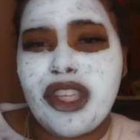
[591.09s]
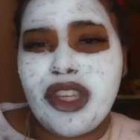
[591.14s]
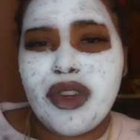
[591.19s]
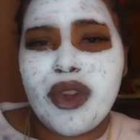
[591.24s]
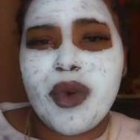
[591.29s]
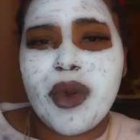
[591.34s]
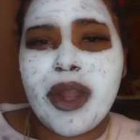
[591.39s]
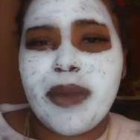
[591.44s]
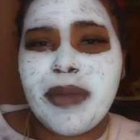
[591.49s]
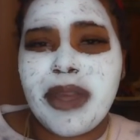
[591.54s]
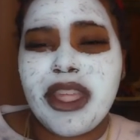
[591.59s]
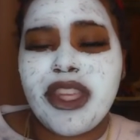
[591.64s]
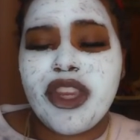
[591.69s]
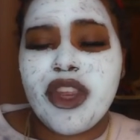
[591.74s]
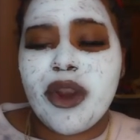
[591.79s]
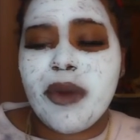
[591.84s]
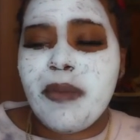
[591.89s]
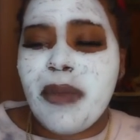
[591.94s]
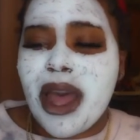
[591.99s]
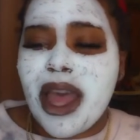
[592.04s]
You know what I mean?
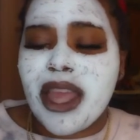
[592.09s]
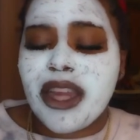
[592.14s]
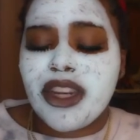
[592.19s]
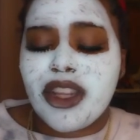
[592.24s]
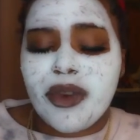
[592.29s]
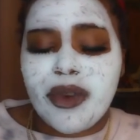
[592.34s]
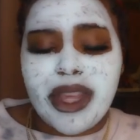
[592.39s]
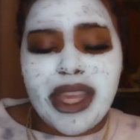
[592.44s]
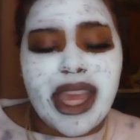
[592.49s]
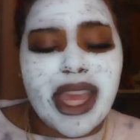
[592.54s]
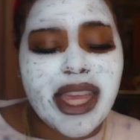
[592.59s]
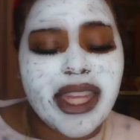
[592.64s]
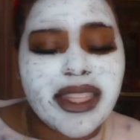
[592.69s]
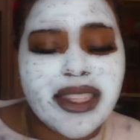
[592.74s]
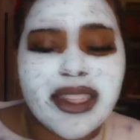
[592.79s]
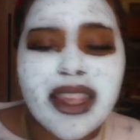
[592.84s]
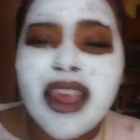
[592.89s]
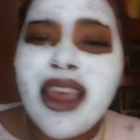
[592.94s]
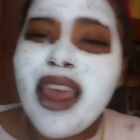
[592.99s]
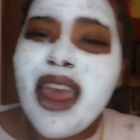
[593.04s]
Your mind
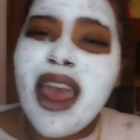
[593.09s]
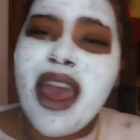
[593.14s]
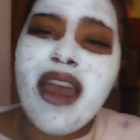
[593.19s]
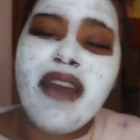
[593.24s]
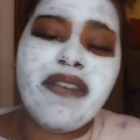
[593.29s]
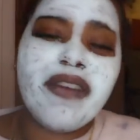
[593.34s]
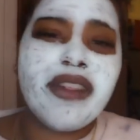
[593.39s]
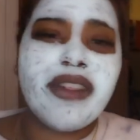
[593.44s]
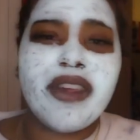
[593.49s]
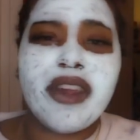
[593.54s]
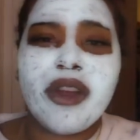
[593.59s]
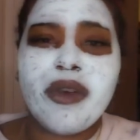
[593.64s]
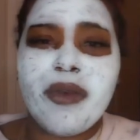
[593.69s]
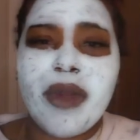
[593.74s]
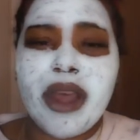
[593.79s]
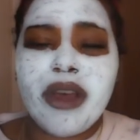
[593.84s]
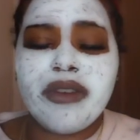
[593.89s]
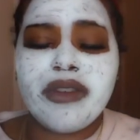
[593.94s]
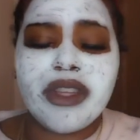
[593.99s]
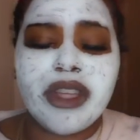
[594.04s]
creates everything
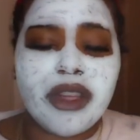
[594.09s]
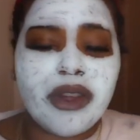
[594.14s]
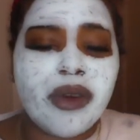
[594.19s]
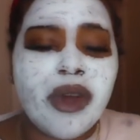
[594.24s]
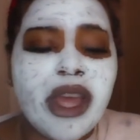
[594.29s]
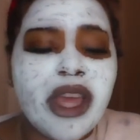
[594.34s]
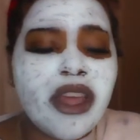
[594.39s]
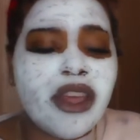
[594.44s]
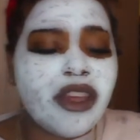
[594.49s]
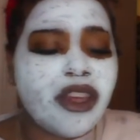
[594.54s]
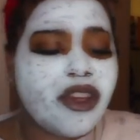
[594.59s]
around you.